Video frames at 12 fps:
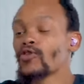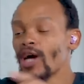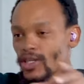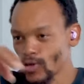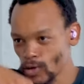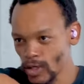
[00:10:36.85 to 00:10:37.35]
you
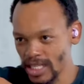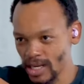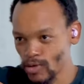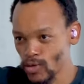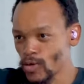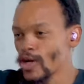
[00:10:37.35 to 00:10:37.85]
guys go to the
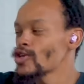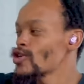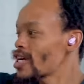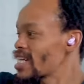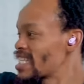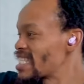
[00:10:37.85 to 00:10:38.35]
same school, you're
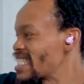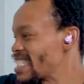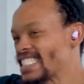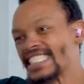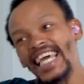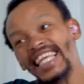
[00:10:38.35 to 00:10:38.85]
not going to
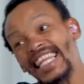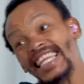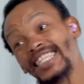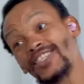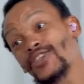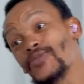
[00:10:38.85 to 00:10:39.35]
take the
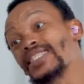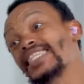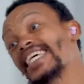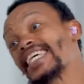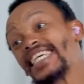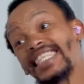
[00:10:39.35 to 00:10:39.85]
things that you were
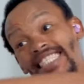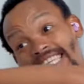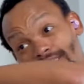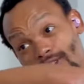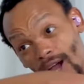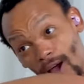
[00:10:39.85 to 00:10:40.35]
saying
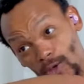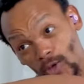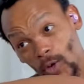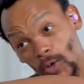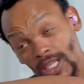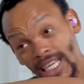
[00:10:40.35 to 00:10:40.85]
inside your
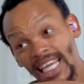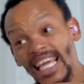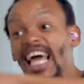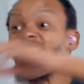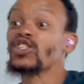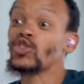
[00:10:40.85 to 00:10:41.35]
household
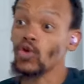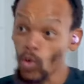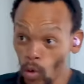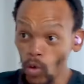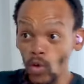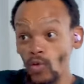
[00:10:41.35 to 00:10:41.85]
at
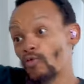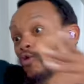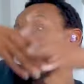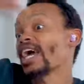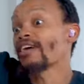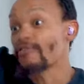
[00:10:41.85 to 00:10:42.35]
school
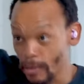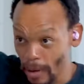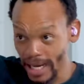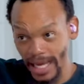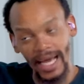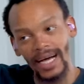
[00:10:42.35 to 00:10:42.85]
for
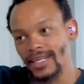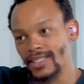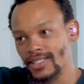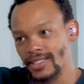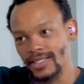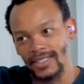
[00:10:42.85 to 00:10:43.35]
everybody
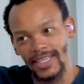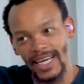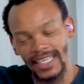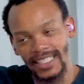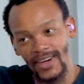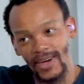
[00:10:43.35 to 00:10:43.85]
else. You
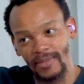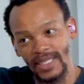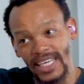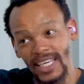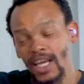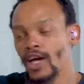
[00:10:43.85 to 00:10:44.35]
understand what I'm
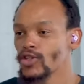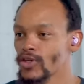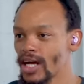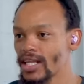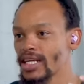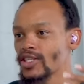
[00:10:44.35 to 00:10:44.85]
saying? So
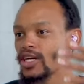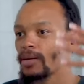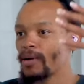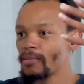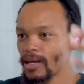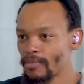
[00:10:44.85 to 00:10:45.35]
now that he's got a
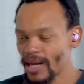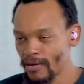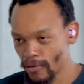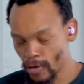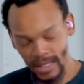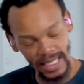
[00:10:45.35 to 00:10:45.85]
public
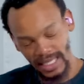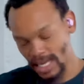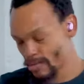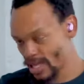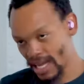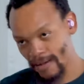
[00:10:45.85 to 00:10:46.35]
platform, it's the
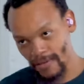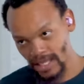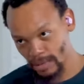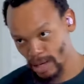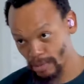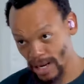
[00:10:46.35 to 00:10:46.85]
same thing I
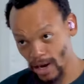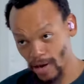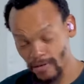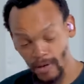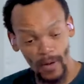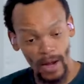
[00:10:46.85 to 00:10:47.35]
felt about Black
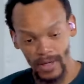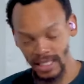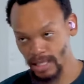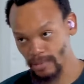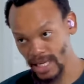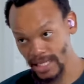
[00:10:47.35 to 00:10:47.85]
Coffee. Why
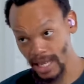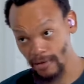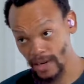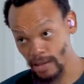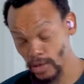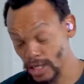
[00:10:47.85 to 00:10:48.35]
wasn't he playing South
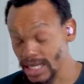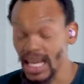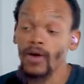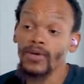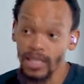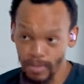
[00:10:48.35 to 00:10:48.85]
African music?
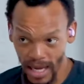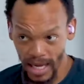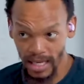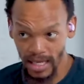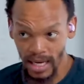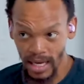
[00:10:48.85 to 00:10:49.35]
Now he's
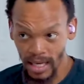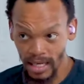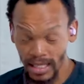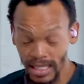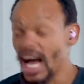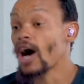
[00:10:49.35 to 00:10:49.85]
playing it.
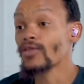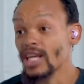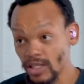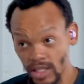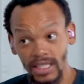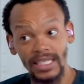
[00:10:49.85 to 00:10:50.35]
Now
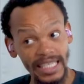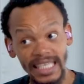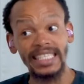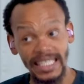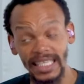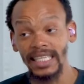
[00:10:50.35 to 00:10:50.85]
that
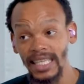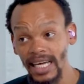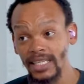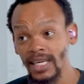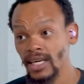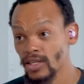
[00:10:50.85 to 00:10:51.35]
he's seen
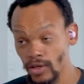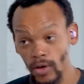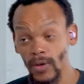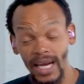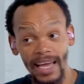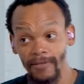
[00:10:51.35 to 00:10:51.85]
that, you
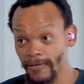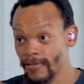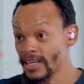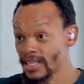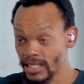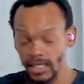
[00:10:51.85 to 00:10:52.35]
know, life
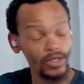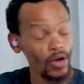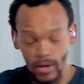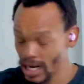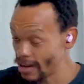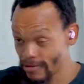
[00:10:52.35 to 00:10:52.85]
is,
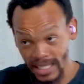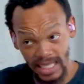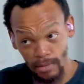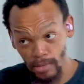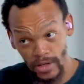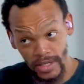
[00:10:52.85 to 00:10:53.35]
no, is life is
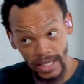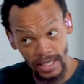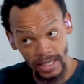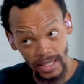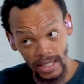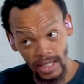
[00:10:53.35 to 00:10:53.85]
temporary.
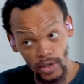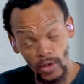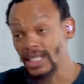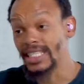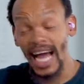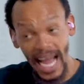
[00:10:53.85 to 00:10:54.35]
You
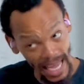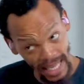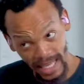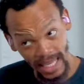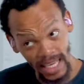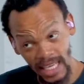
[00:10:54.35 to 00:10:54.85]
could
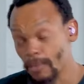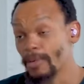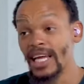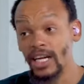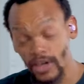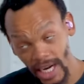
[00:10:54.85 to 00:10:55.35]
die in a
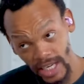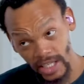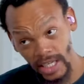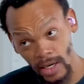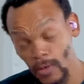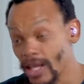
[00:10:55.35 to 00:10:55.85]
plane
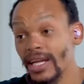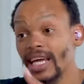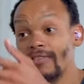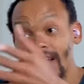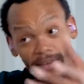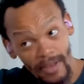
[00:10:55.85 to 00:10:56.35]
crash without
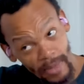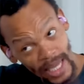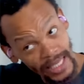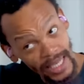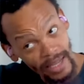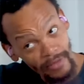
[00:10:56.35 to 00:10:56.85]
ever having
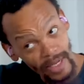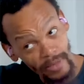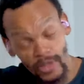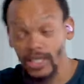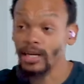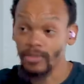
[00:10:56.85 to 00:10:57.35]
played South African
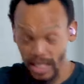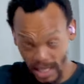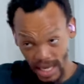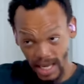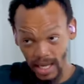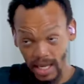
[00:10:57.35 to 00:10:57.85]
music. I'm just
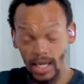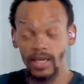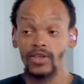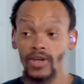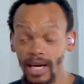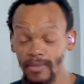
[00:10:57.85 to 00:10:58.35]
saying.
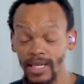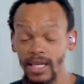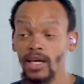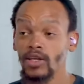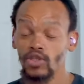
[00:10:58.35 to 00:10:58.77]
You know what I mean?